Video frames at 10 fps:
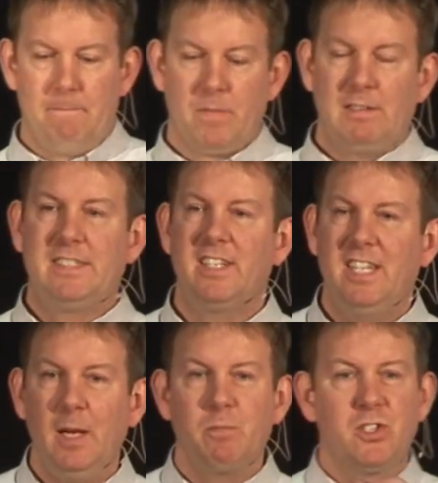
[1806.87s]
Like to
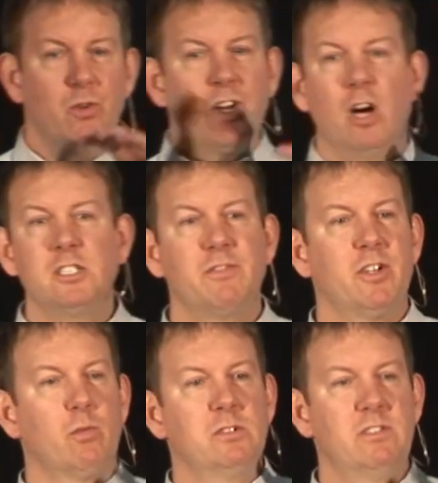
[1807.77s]
keep doing all of
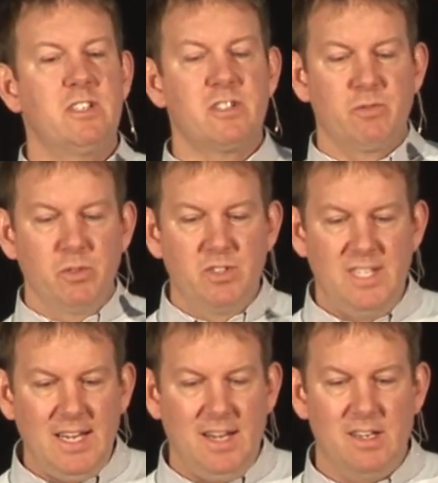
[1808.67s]
your religious
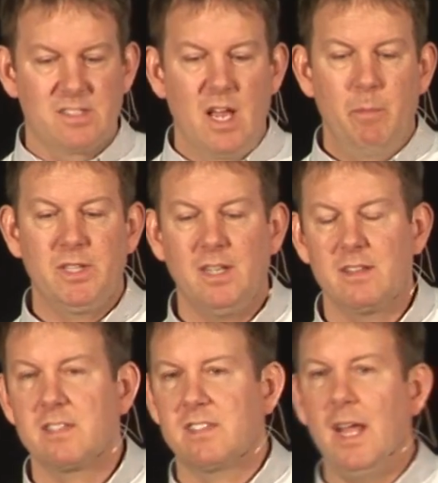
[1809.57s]
routines, but then at
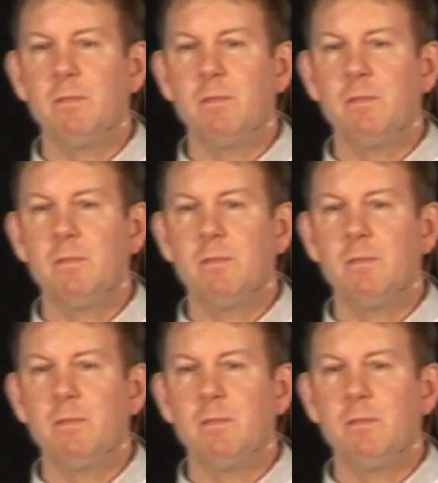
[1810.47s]
the same